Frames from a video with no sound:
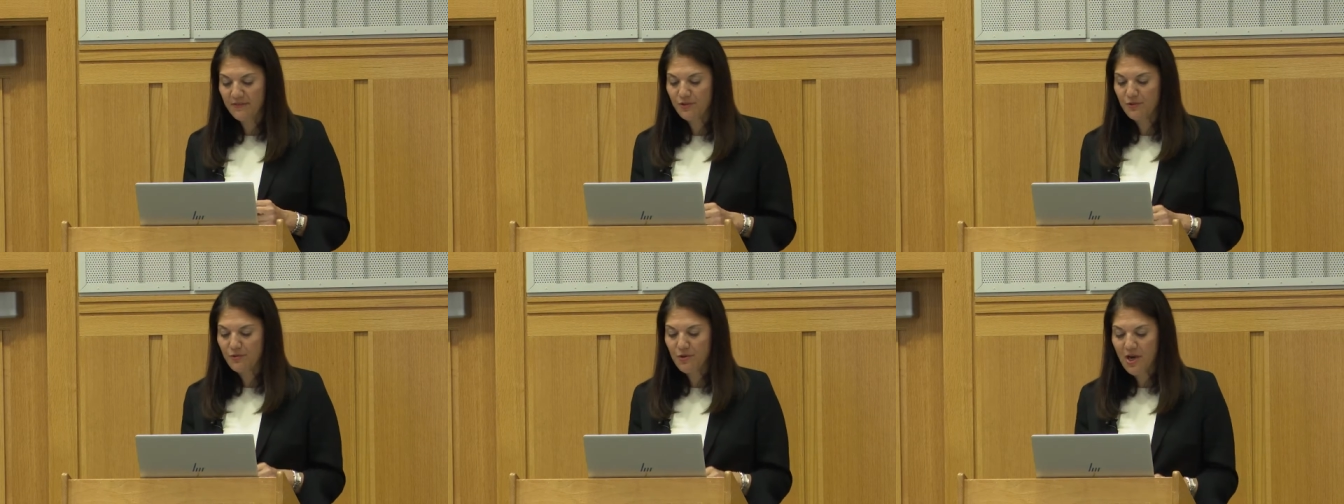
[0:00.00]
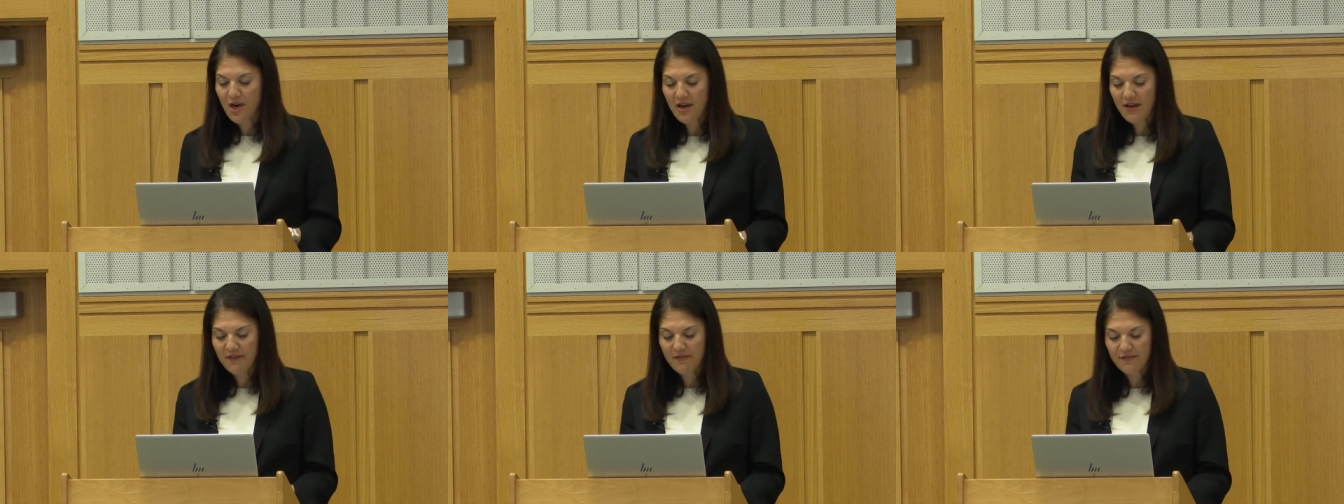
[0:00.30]

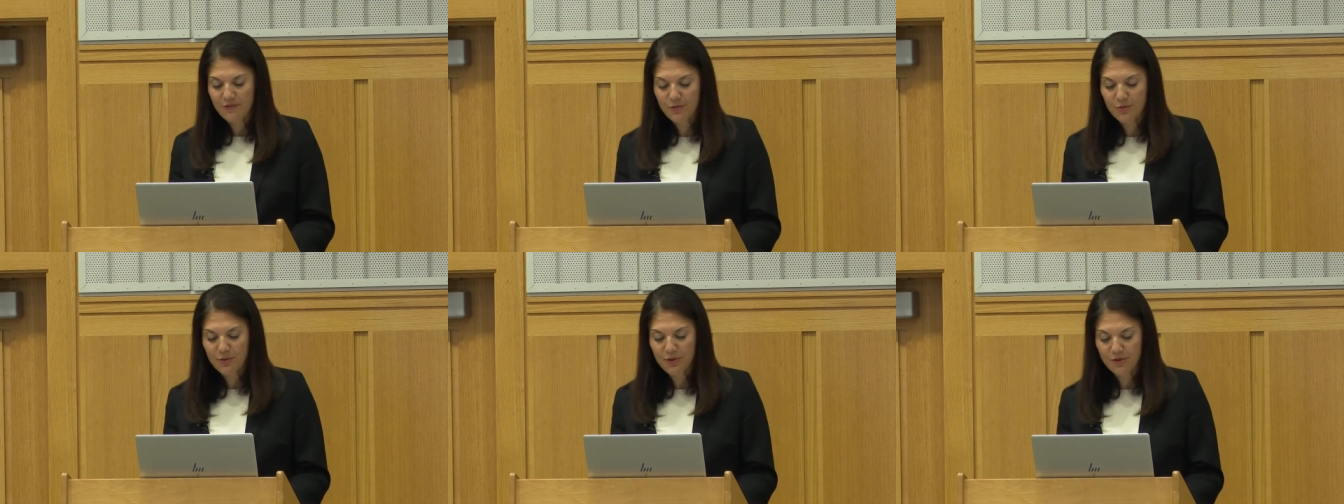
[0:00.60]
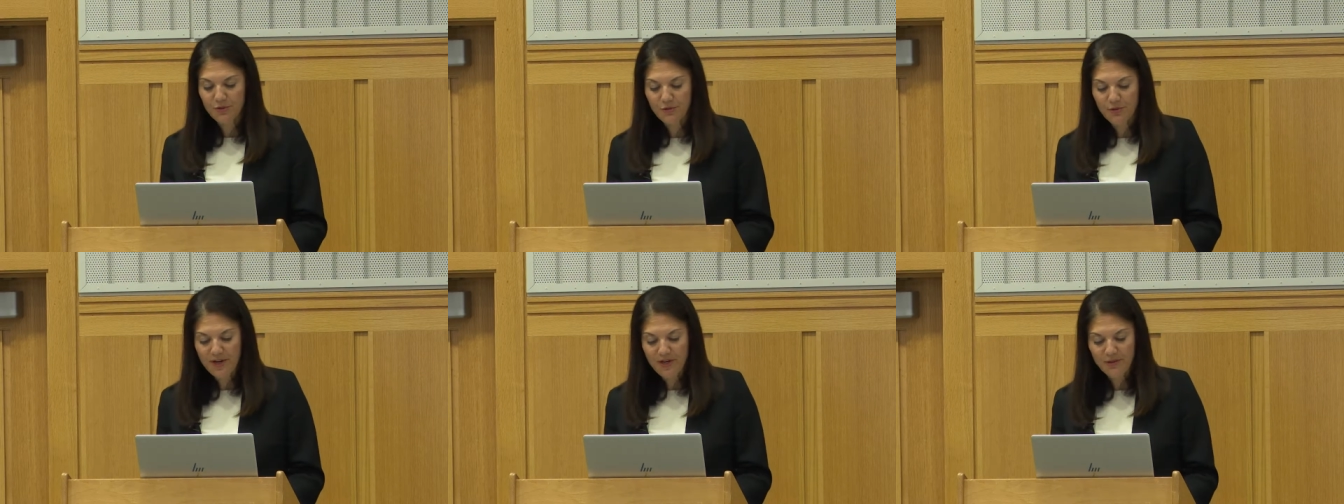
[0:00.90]
drive
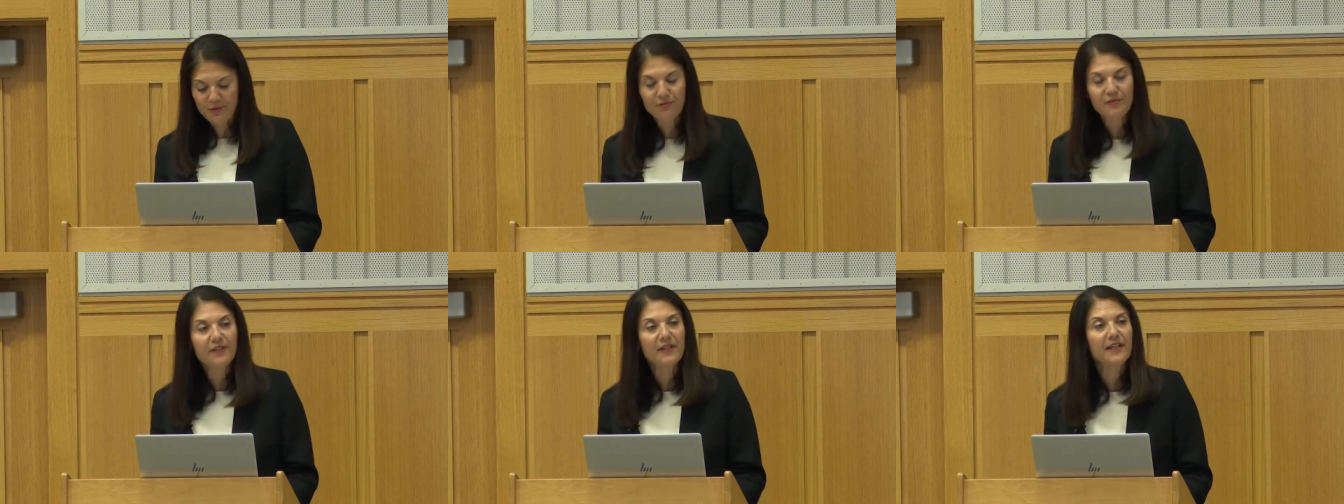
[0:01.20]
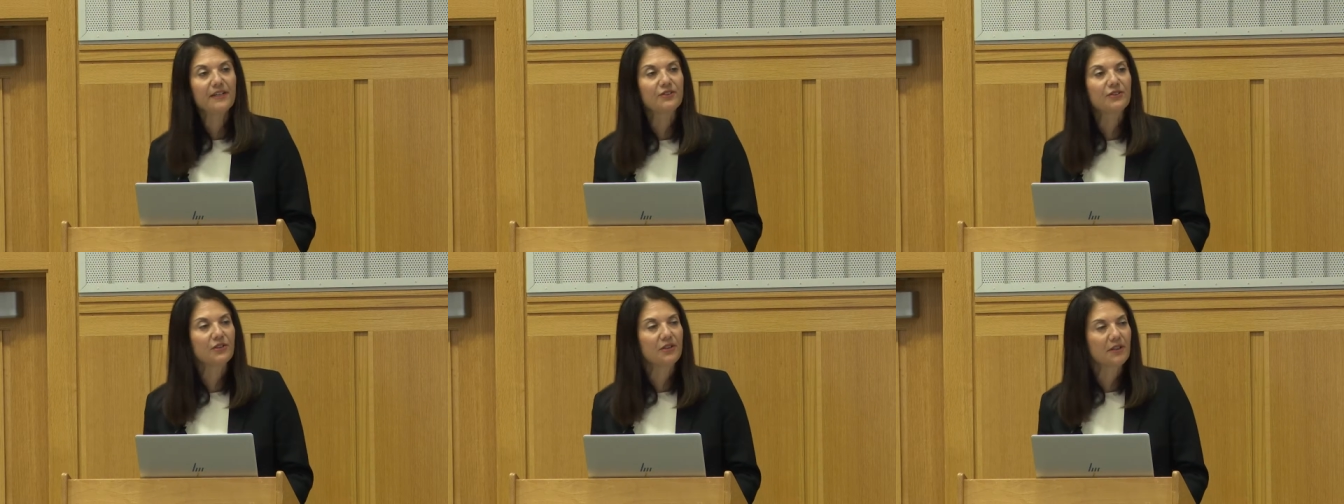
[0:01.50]
toward greater
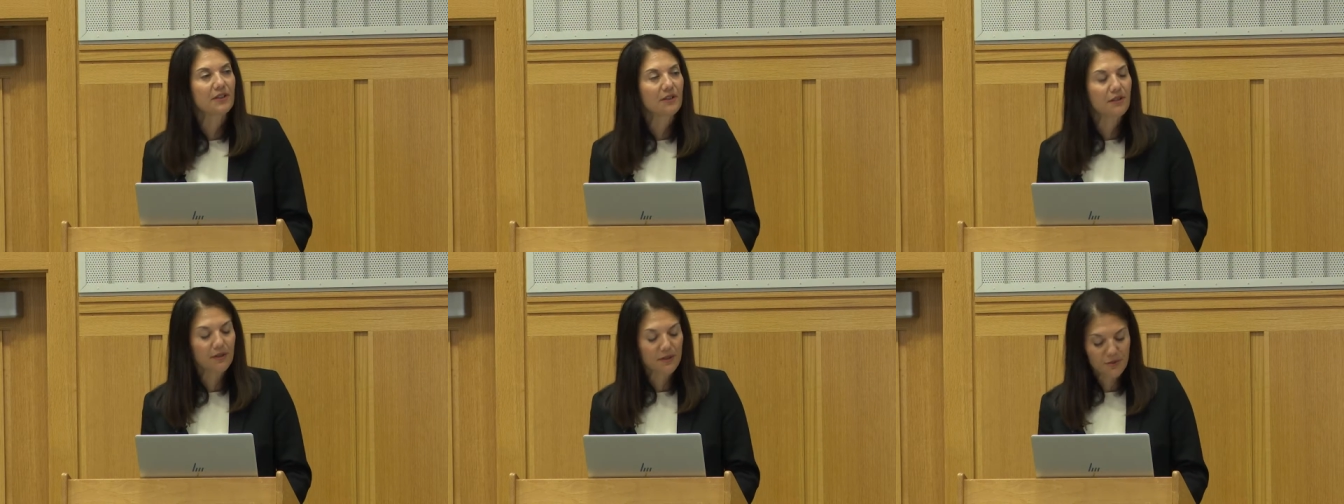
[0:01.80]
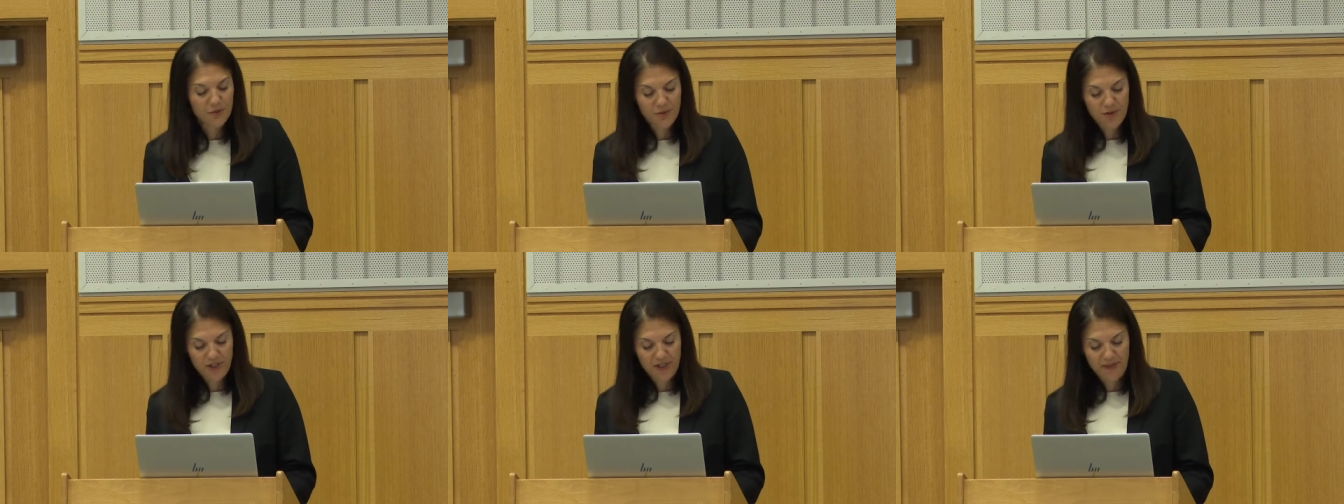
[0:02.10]
financial
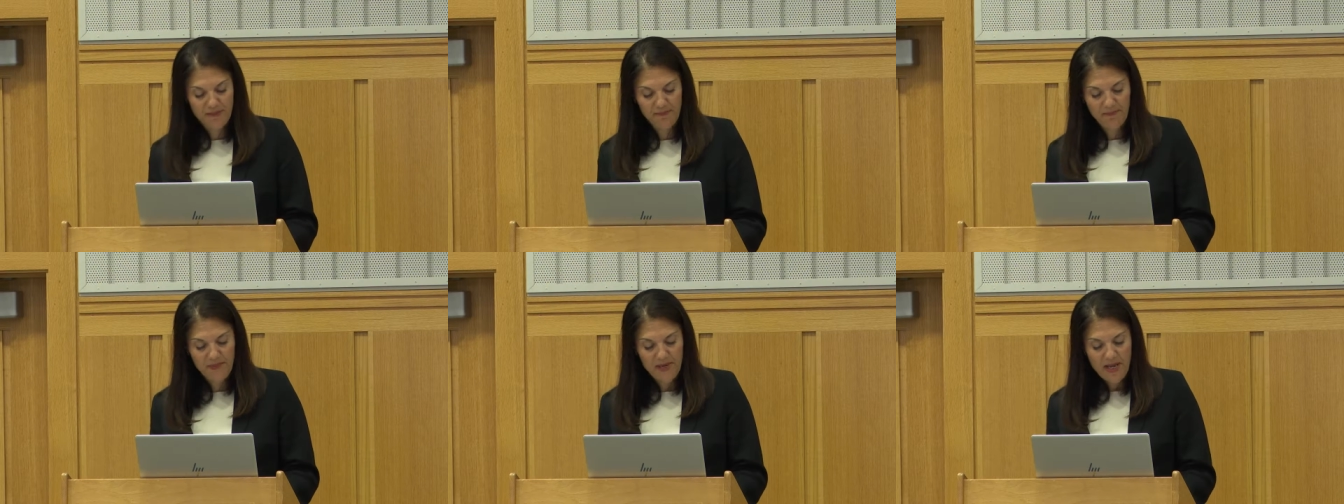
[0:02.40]
inclusion,